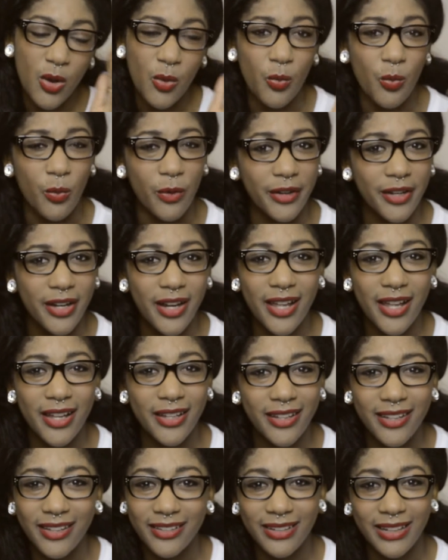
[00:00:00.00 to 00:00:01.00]
we're
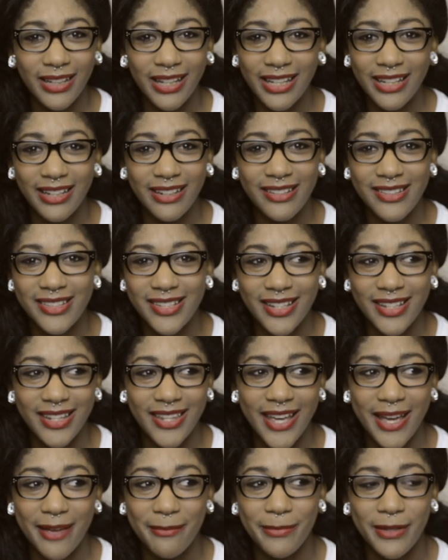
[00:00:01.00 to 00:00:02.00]
not gonna get into
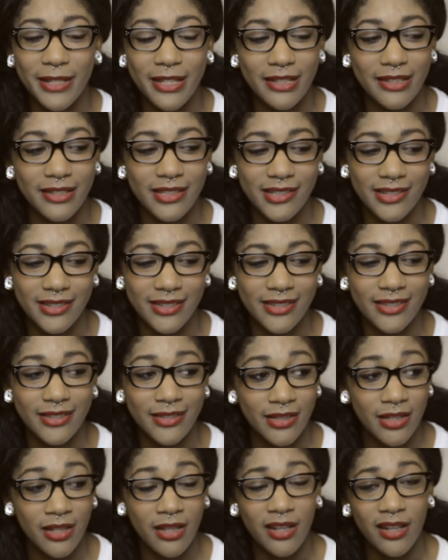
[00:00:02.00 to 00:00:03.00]
that because
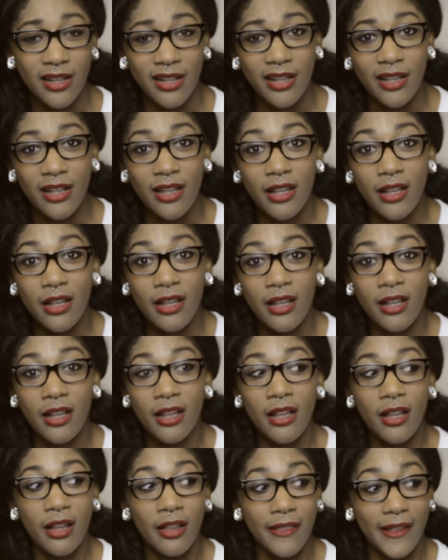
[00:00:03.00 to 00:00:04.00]

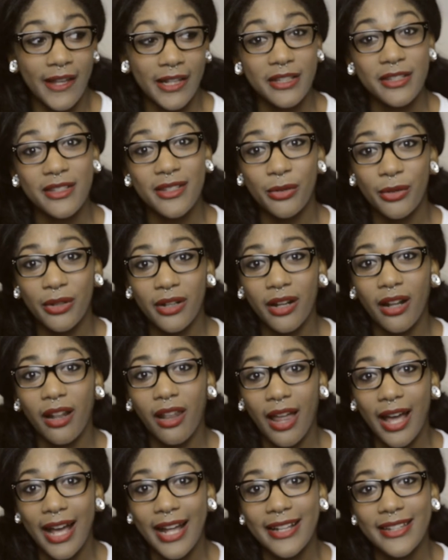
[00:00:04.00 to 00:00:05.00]
that's doing a
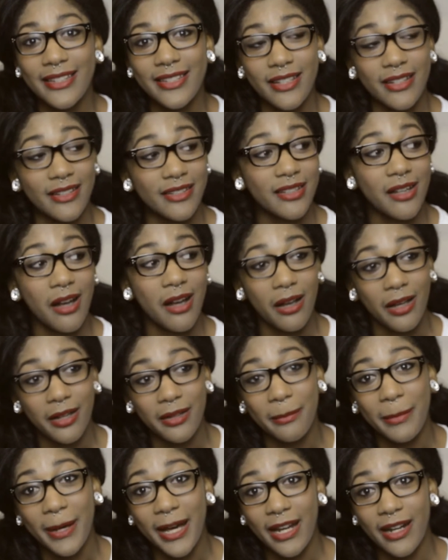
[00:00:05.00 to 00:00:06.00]
lot, and talking
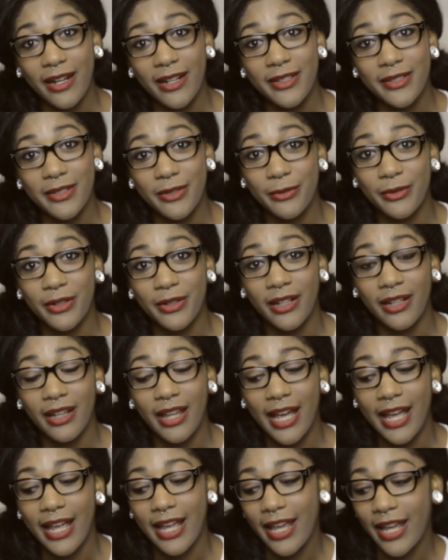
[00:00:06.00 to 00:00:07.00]
about it is doing a
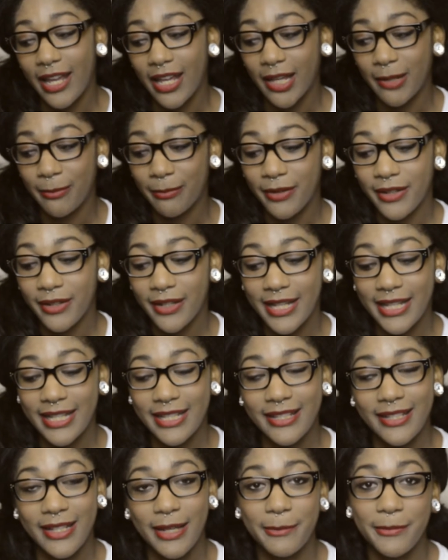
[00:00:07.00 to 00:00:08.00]
lot. And
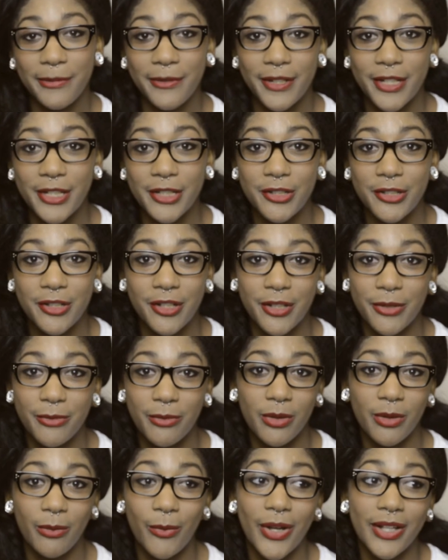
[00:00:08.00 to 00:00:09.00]
plus, I'm pretty sure you
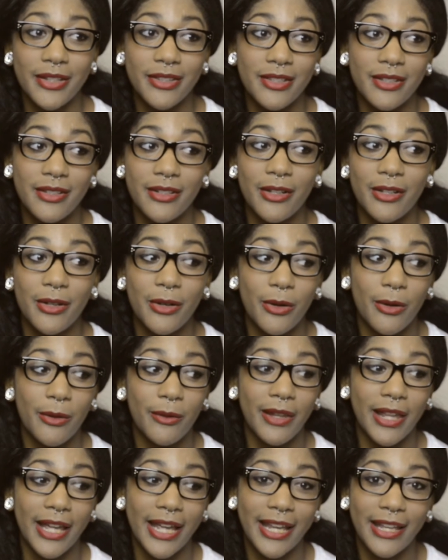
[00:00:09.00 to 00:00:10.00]
would want to know
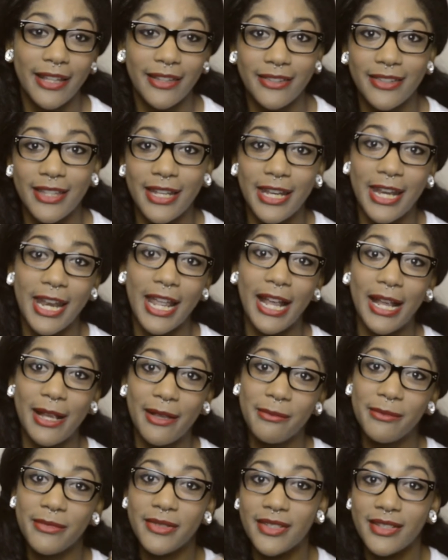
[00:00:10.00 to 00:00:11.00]
like the
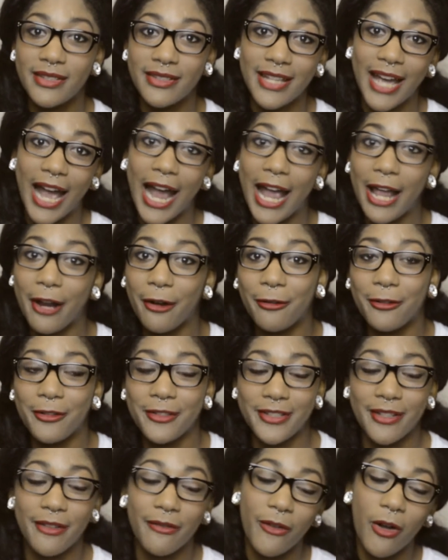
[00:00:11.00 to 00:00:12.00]
names and
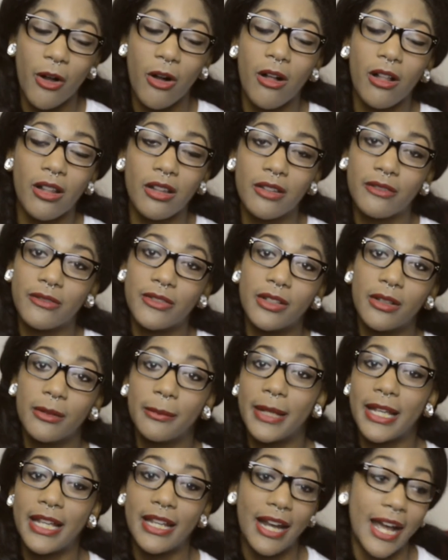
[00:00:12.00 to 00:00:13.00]
titles of all of
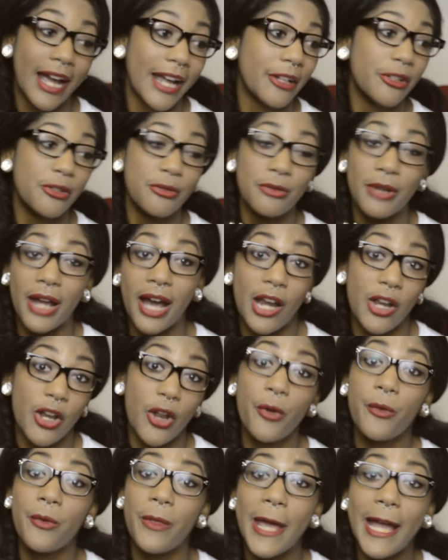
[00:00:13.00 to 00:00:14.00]
them, and I do not
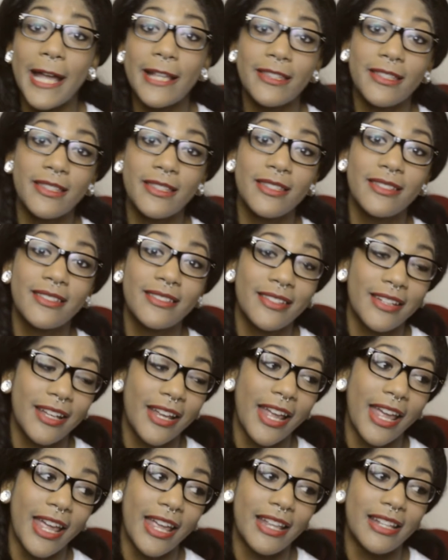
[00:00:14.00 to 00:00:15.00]
know that.
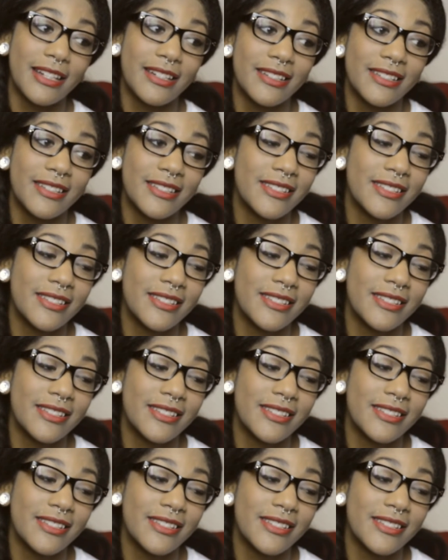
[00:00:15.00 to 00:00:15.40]
And